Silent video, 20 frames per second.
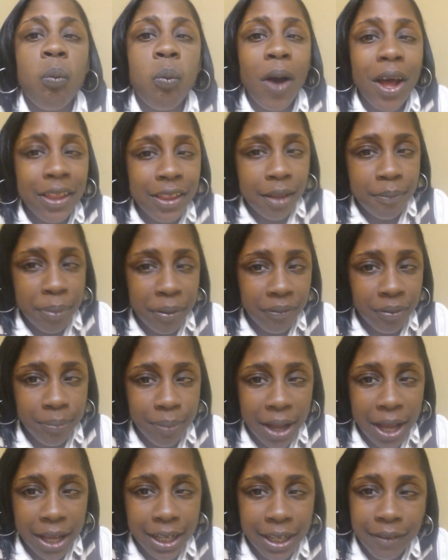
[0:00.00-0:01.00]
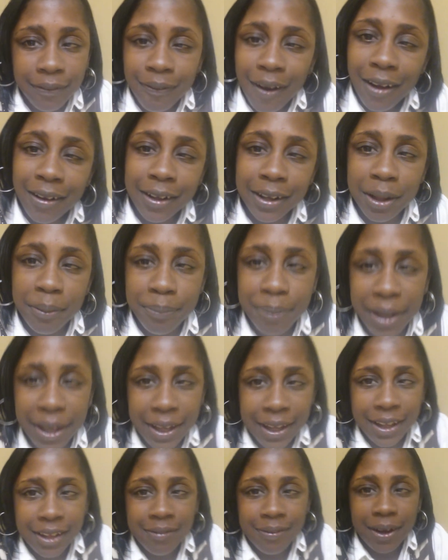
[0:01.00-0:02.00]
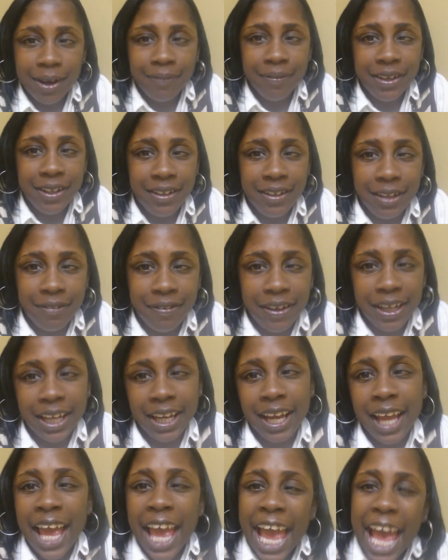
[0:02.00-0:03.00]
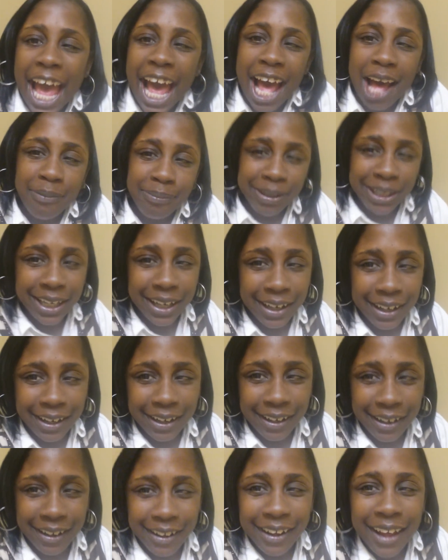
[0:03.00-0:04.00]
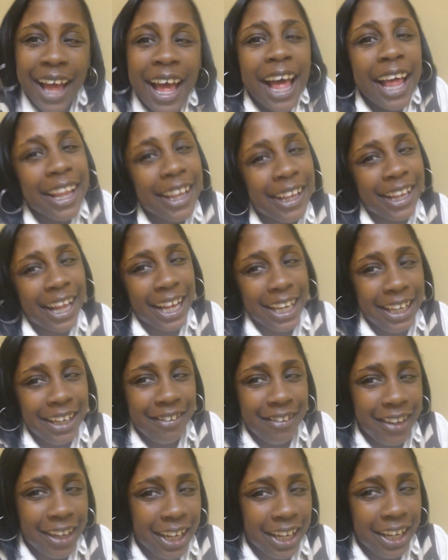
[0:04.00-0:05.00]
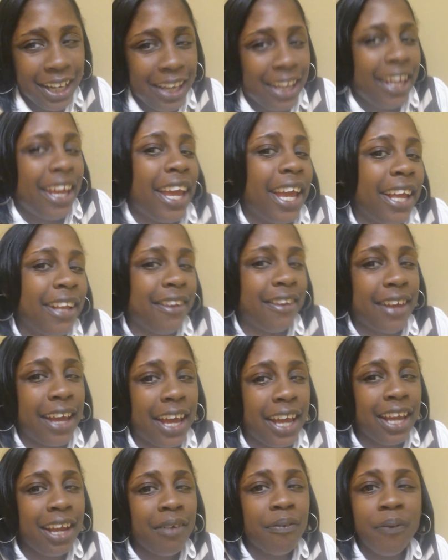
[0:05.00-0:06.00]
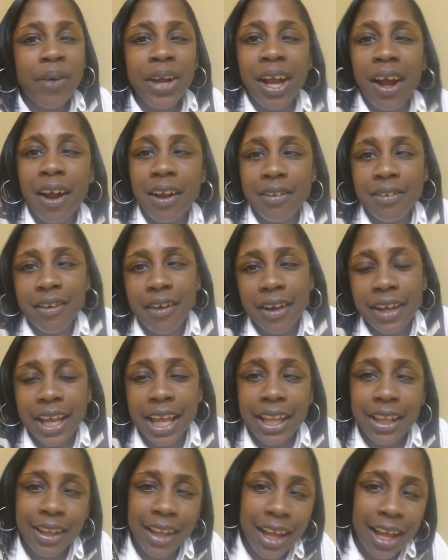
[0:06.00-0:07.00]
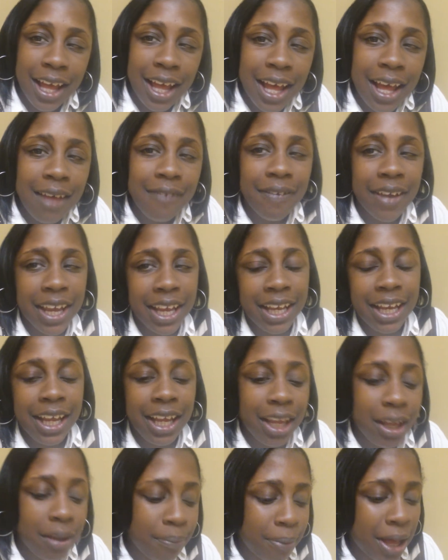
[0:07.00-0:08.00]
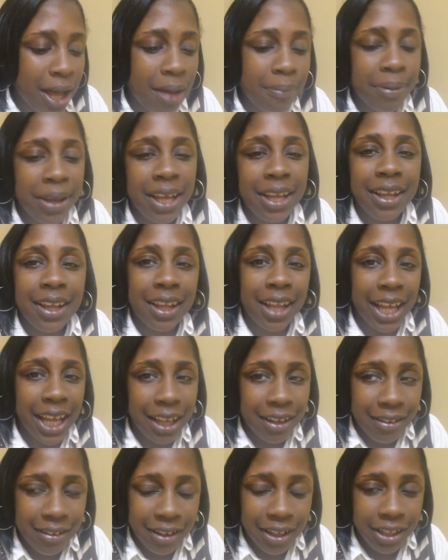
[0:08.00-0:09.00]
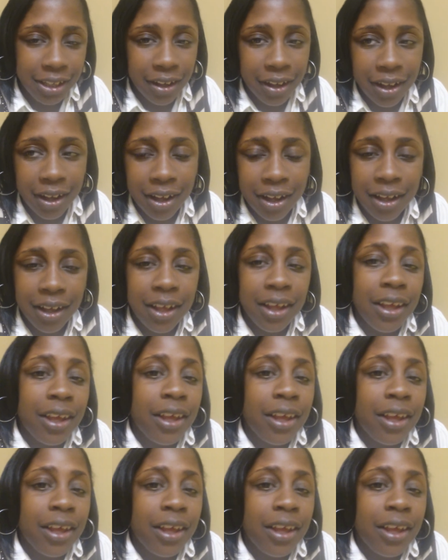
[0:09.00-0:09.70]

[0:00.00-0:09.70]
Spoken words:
What's up, everybody? Welcome to Buzzworthy TV, and I'm the girl, Lady T. And today we are talking love and hip hop Atlanta, y'all.